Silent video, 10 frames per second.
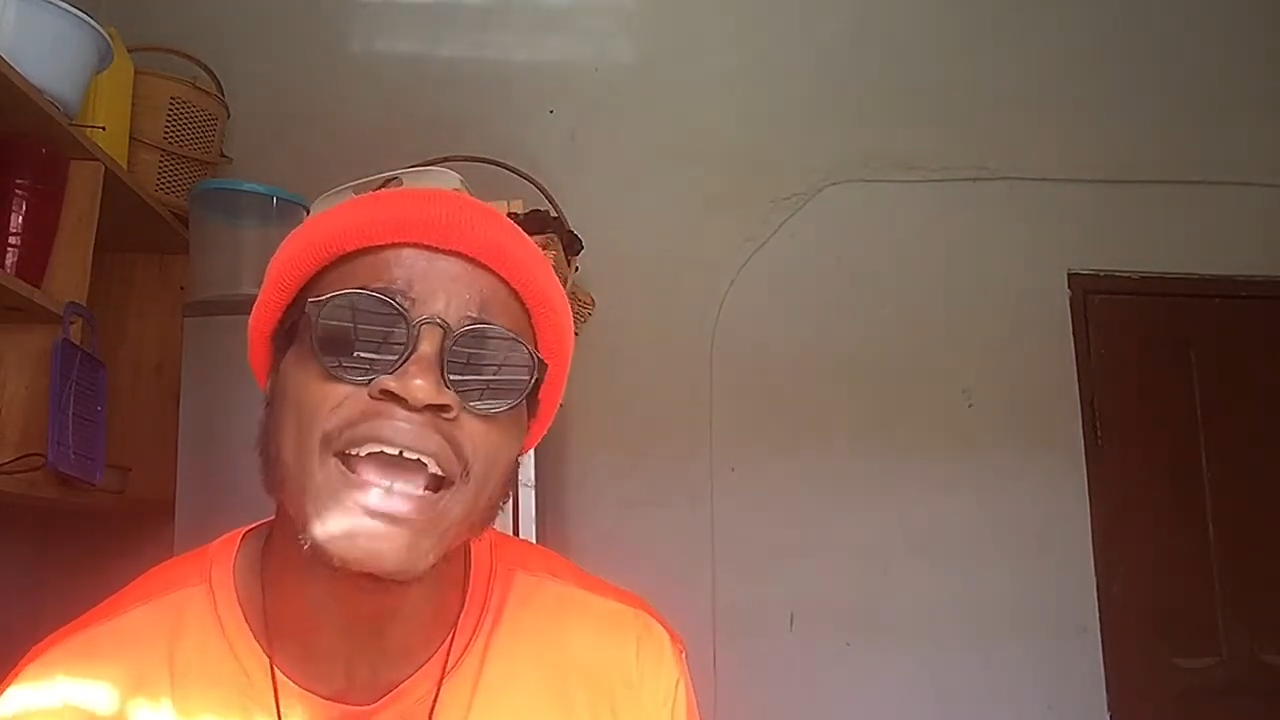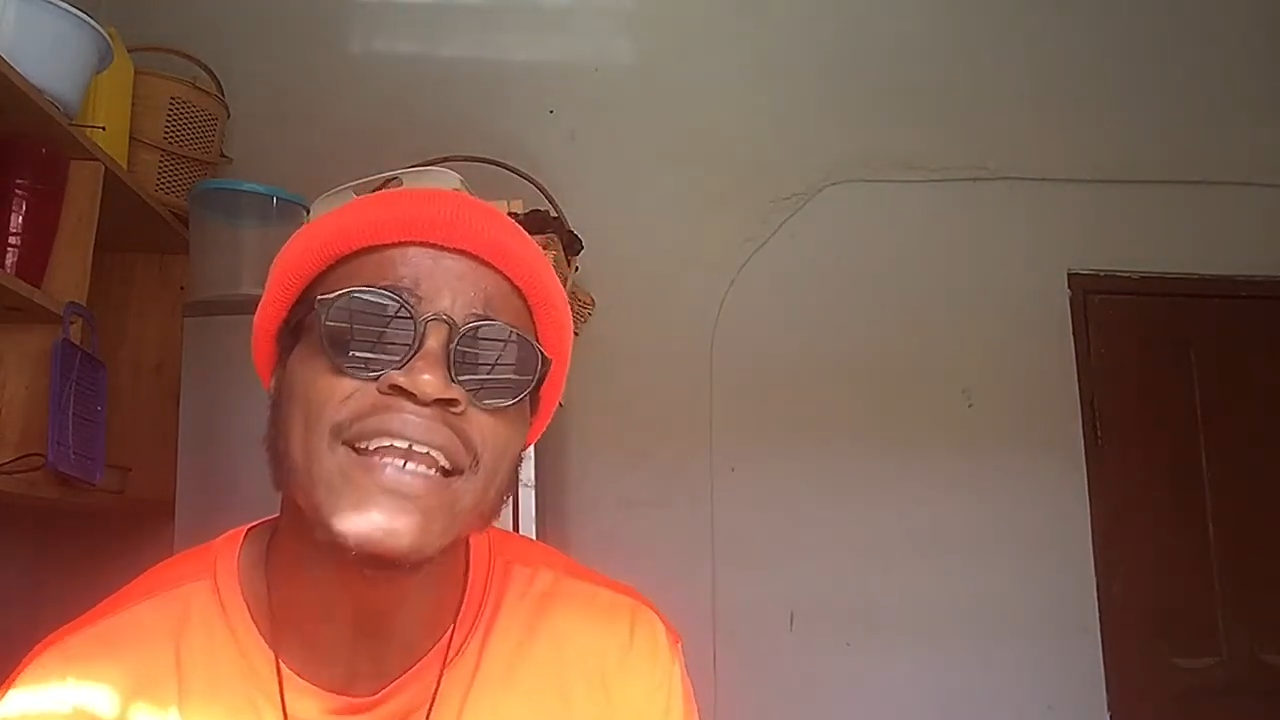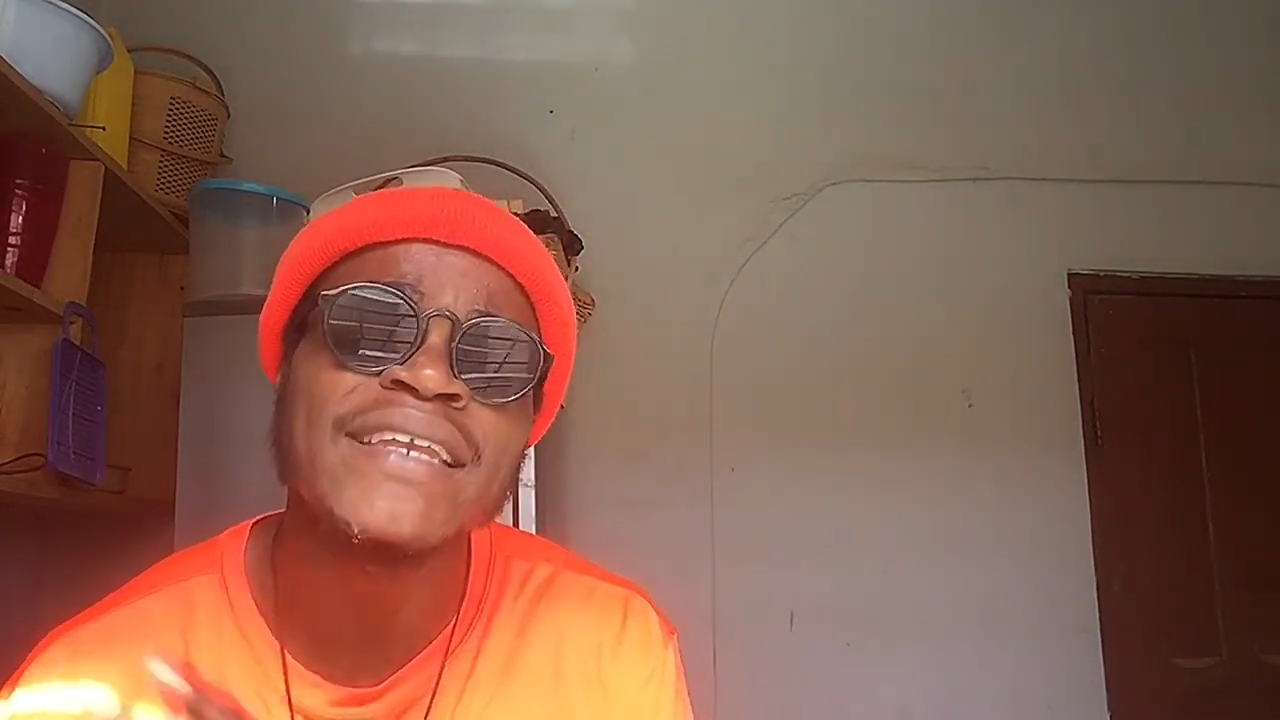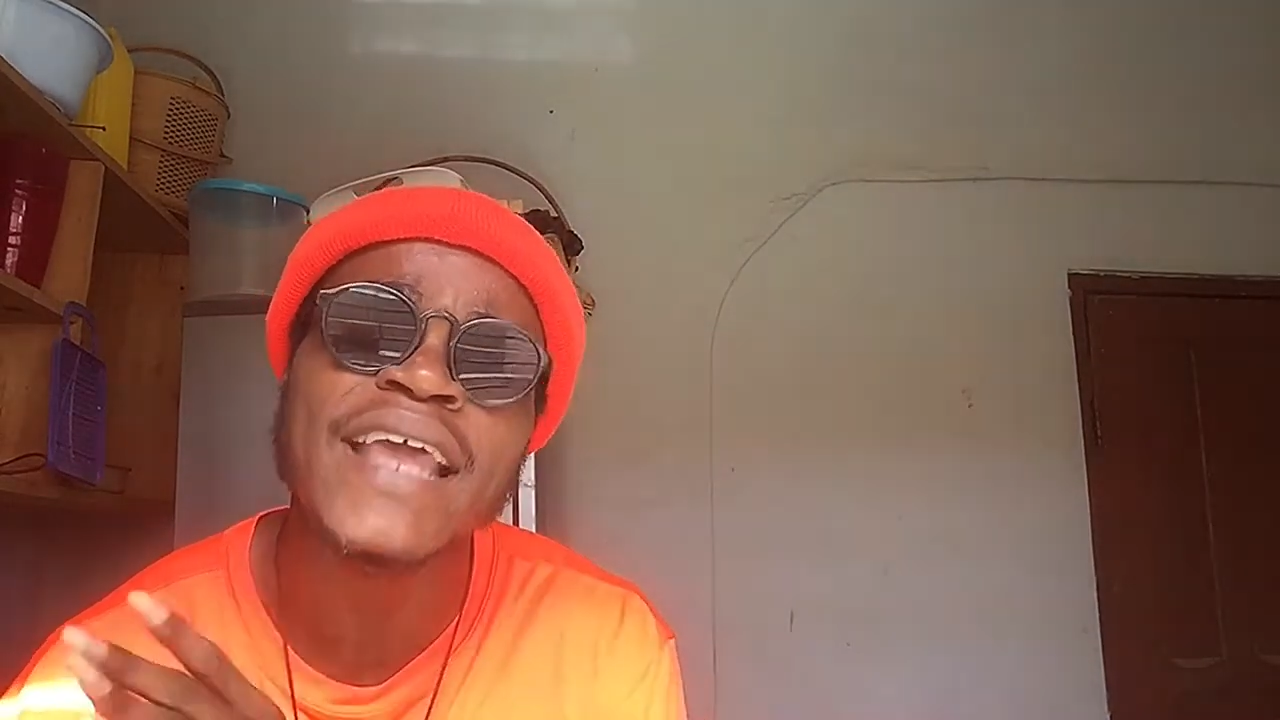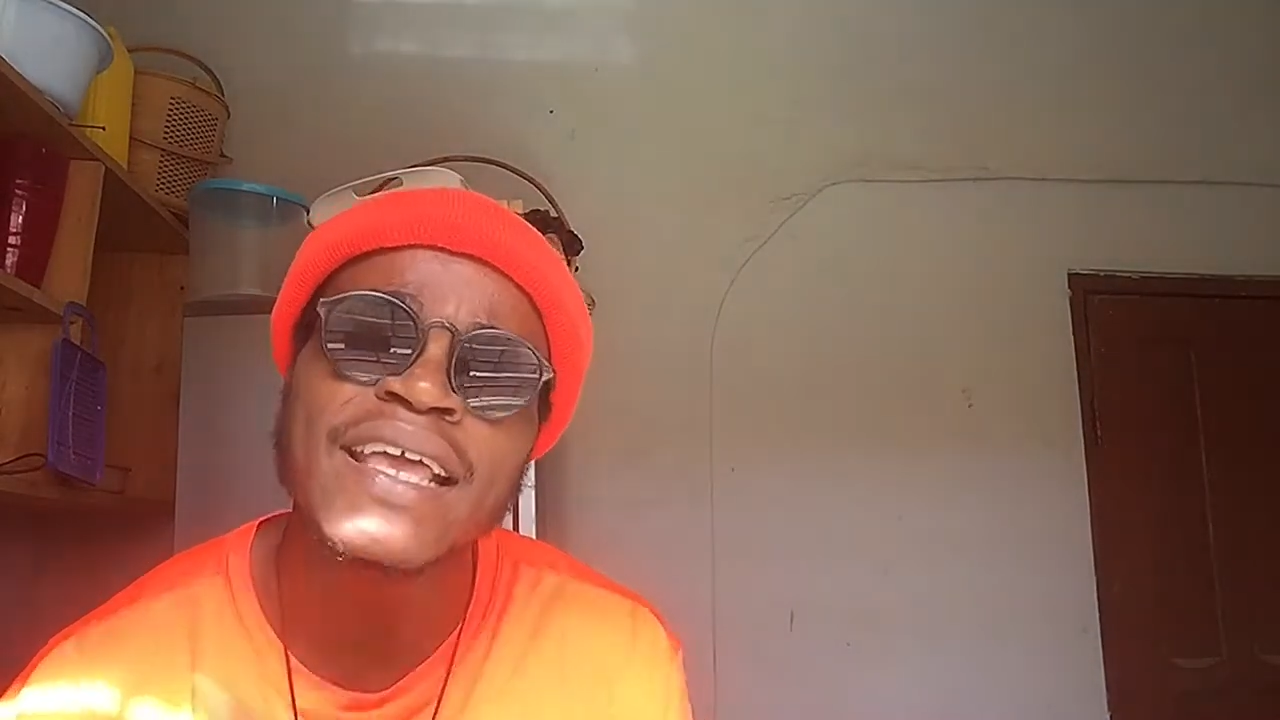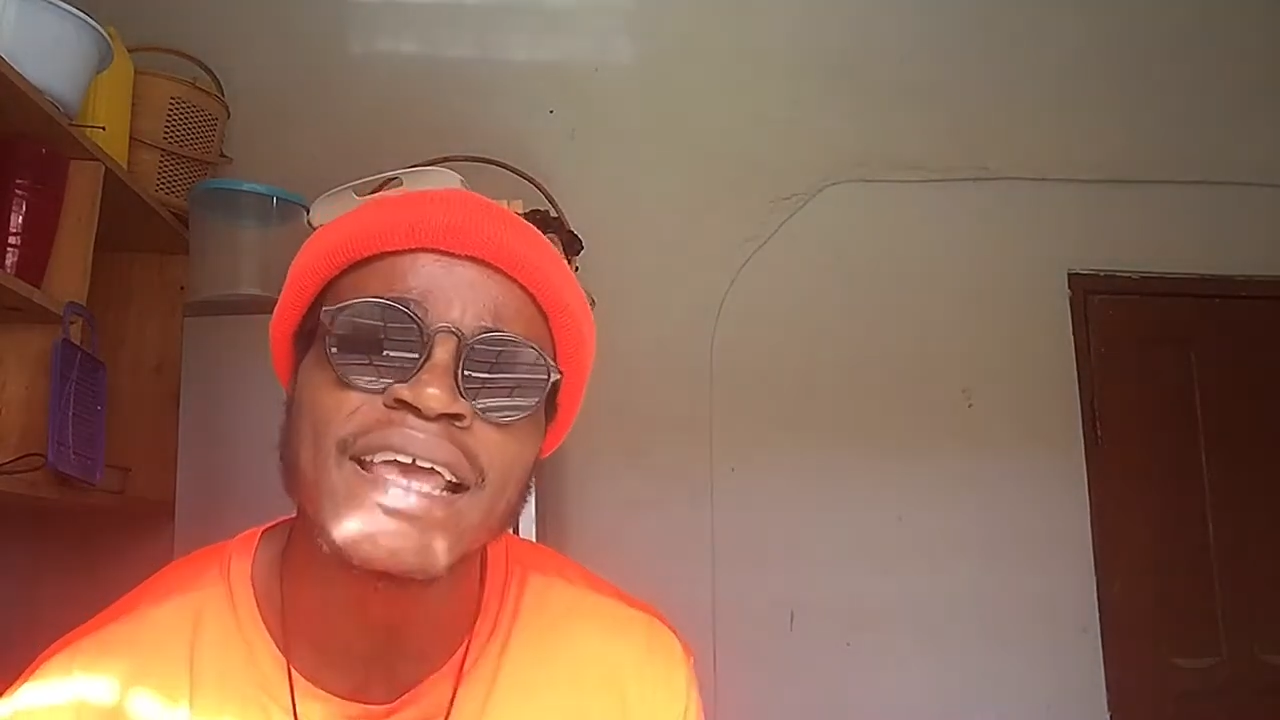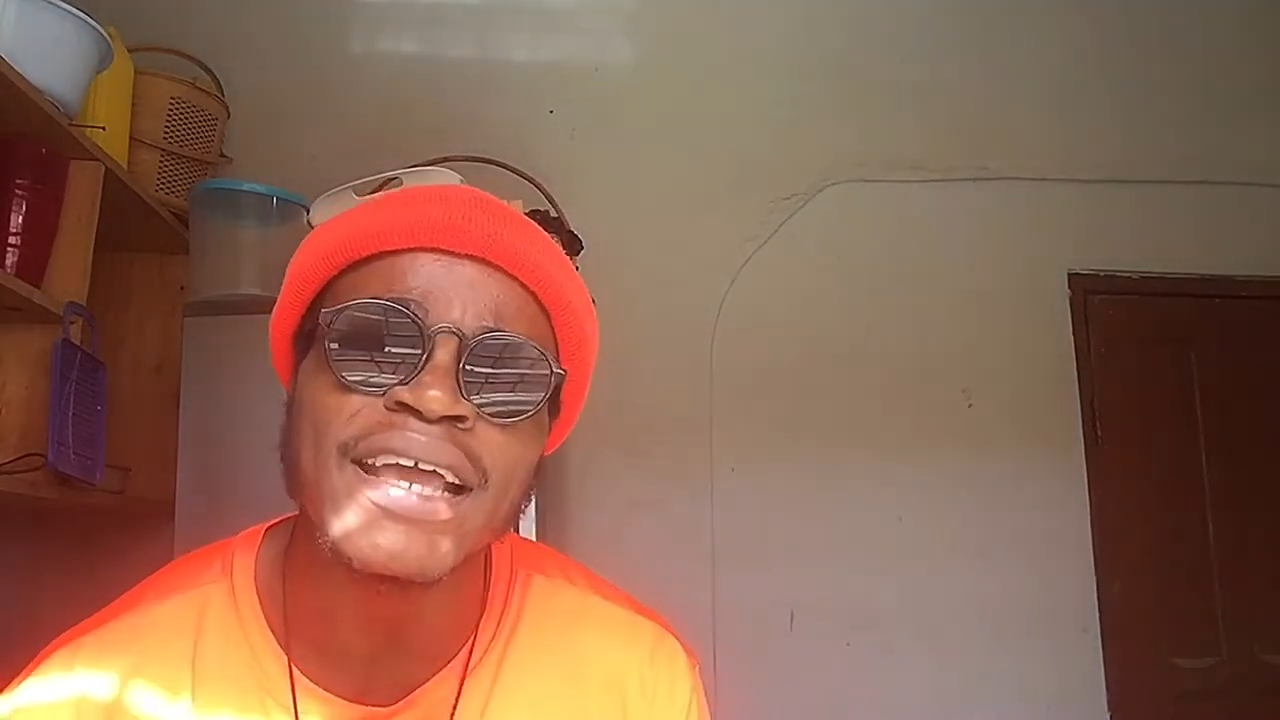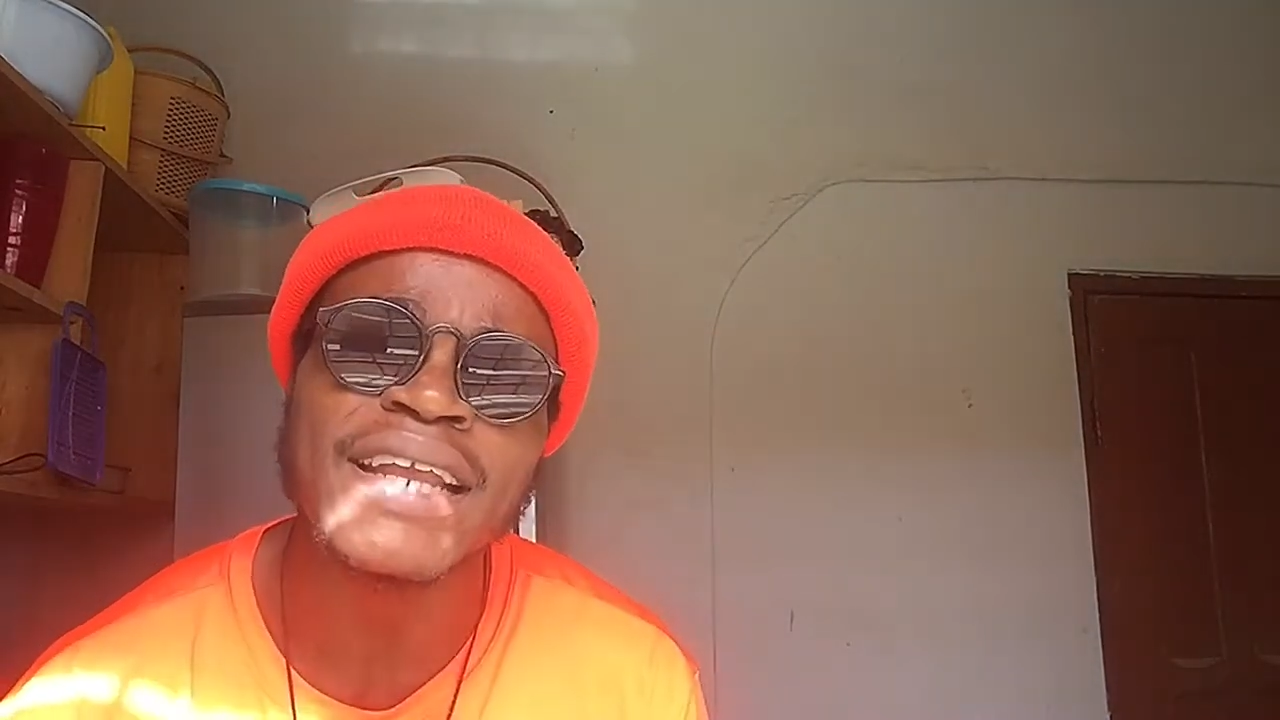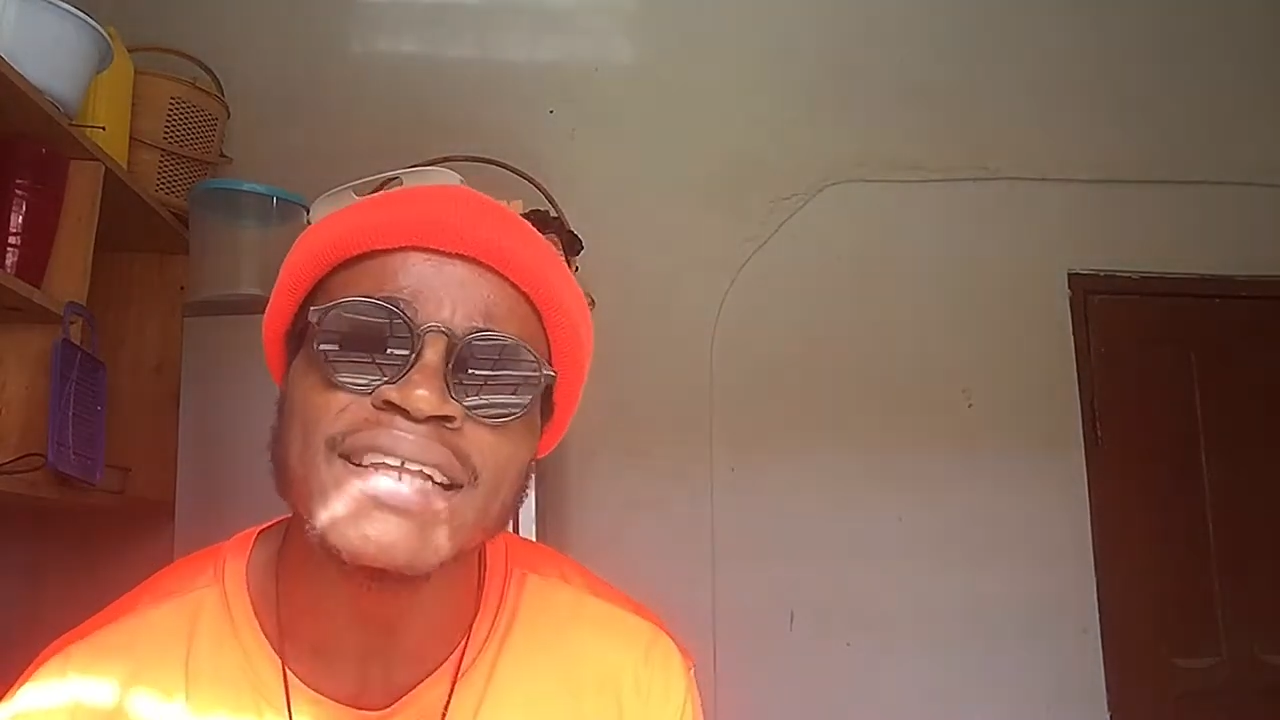a decade.